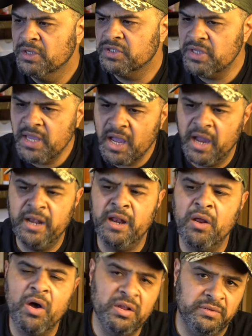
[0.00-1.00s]
so yeah, and
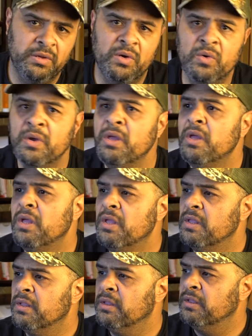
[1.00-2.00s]
then also,
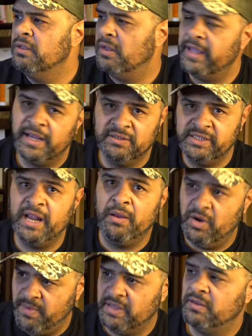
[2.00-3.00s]
you know, like I was saying, I'm
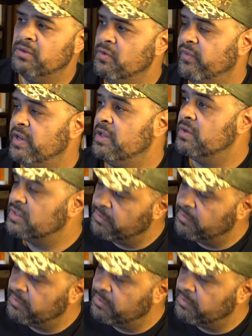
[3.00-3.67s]
gonna make the new videos.